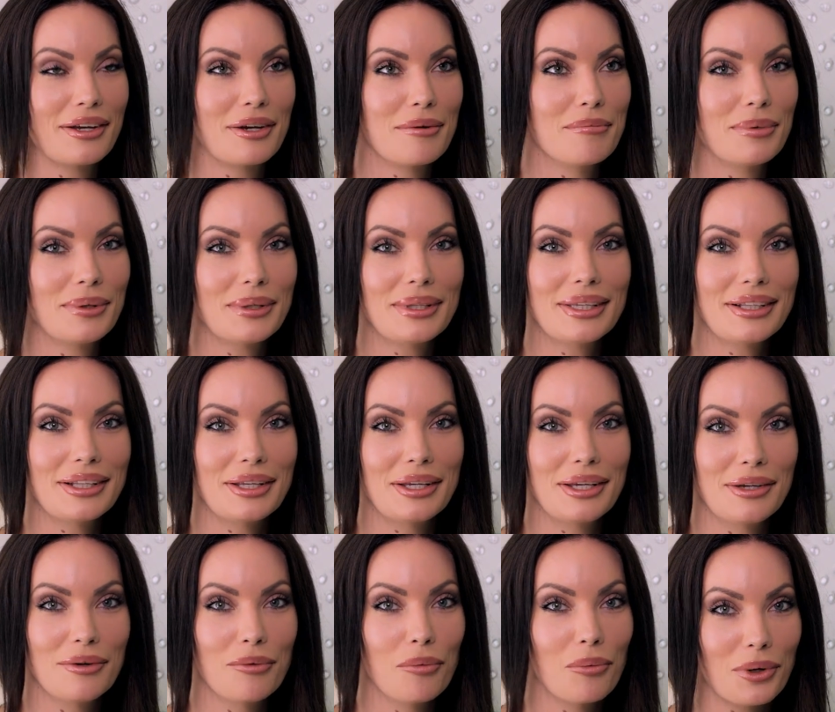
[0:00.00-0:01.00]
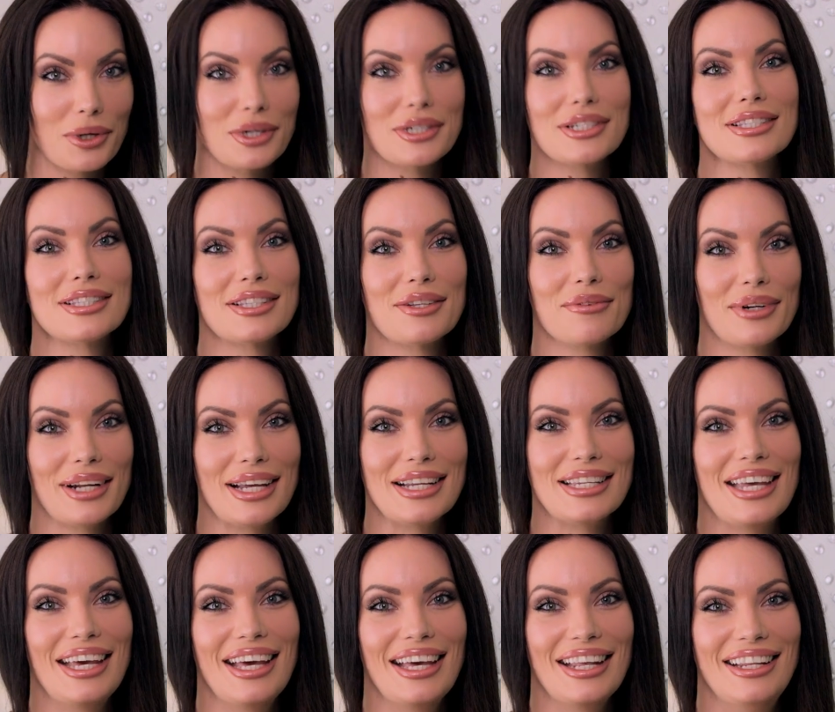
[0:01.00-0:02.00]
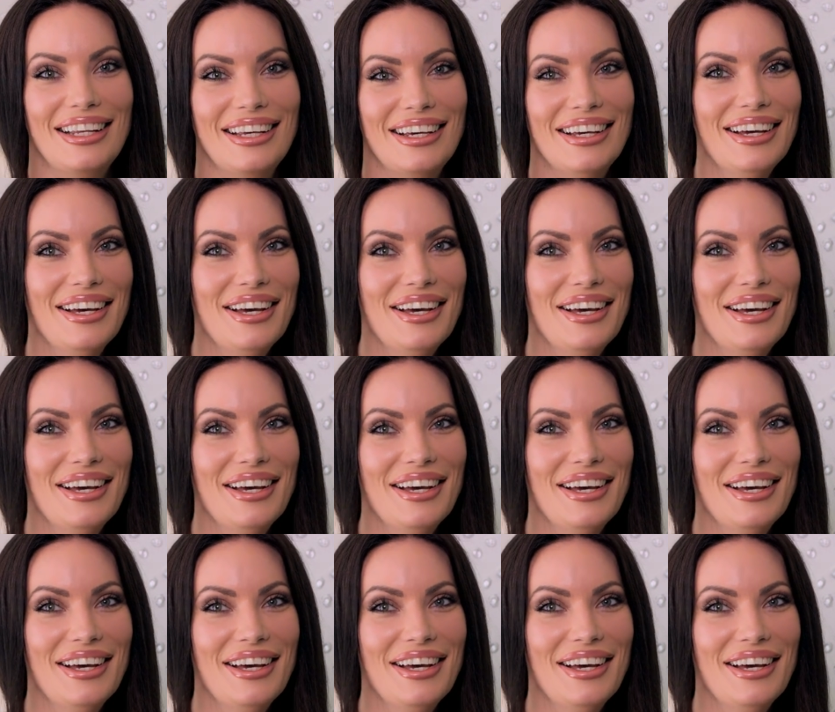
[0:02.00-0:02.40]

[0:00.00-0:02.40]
completely worse than what I did.